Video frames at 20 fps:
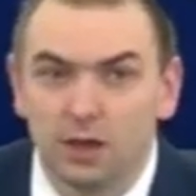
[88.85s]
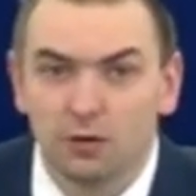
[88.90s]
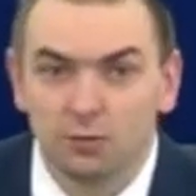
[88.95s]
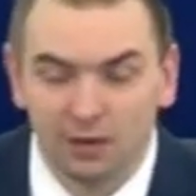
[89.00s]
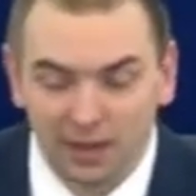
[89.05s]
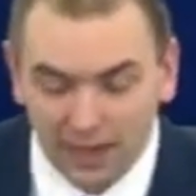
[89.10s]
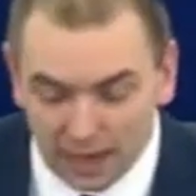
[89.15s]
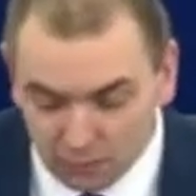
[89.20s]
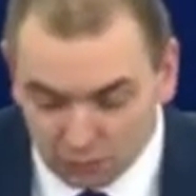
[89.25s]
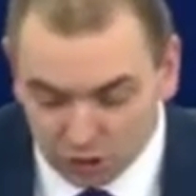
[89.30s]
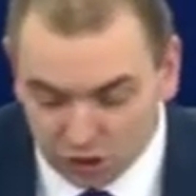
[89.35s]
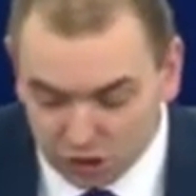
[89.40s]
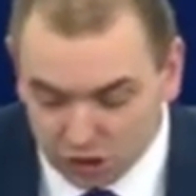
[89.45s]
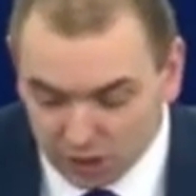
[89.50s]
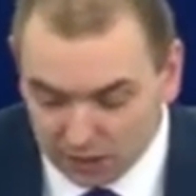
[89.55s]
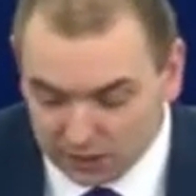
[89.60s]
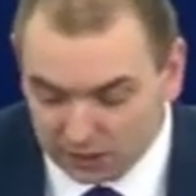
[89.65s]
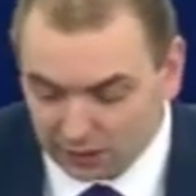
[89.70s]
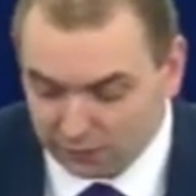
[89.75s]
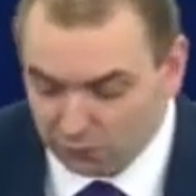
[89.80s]
Well, I would
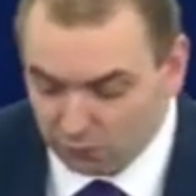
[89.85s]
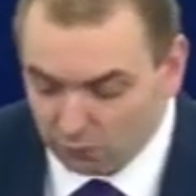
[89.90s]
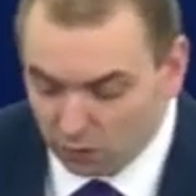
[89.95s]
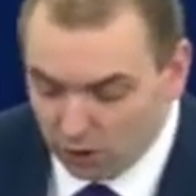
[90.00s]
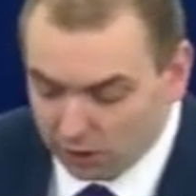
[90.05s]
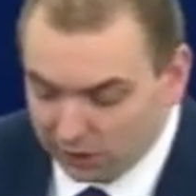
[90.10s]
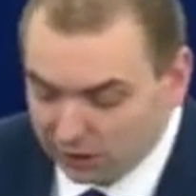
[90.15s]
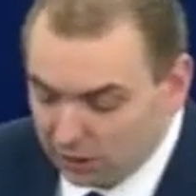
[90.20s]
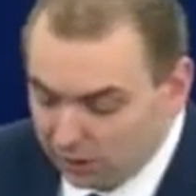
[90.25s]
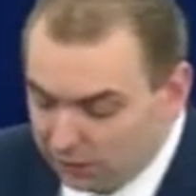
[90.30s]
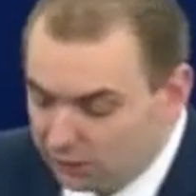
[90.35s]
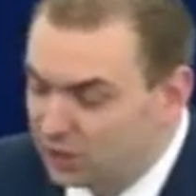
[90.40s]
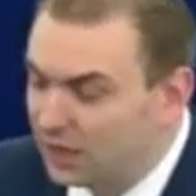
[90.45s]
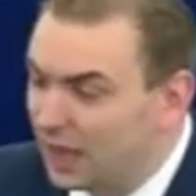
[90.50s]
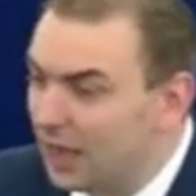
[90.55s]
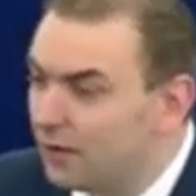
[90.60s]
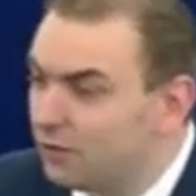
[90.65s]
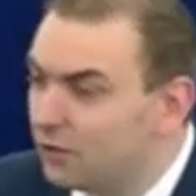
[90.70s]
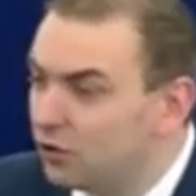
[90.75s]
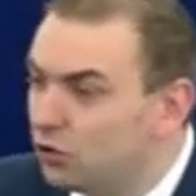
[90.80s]
certainly, for one, love to
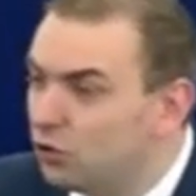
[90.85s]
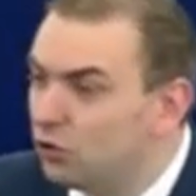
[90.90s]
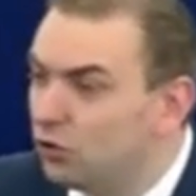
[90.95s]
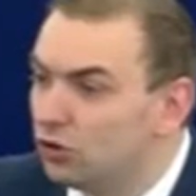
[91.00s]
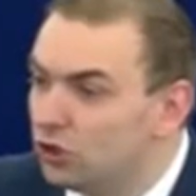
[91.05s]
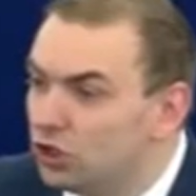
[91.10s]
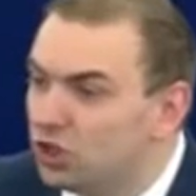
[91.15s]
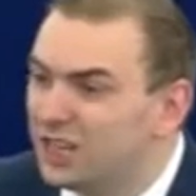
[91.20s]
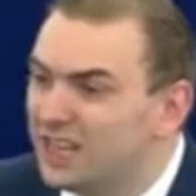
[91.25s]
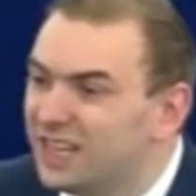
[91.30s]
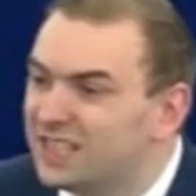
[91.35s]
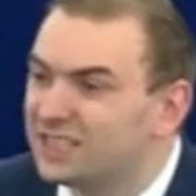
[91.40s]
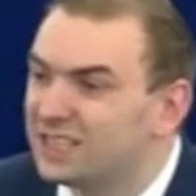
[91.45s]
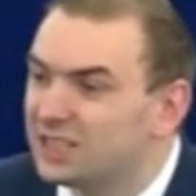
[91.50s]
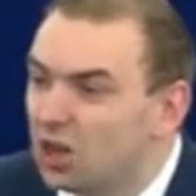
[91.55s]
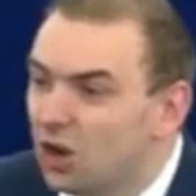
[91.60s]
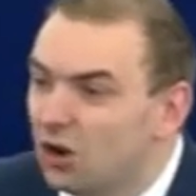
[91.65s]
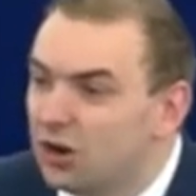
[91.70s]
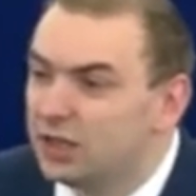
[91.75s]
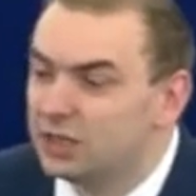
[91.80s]
have a good, decent,
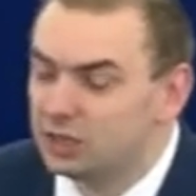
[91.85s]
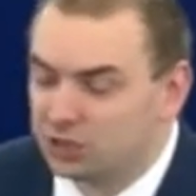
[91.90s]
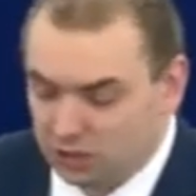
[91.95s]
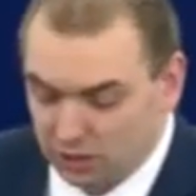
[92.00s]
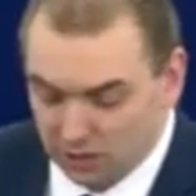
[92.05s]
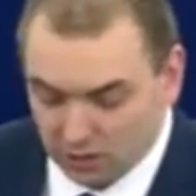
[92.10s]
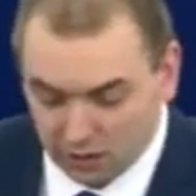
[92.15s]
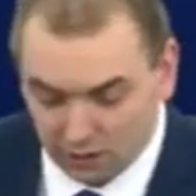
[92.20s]
honest,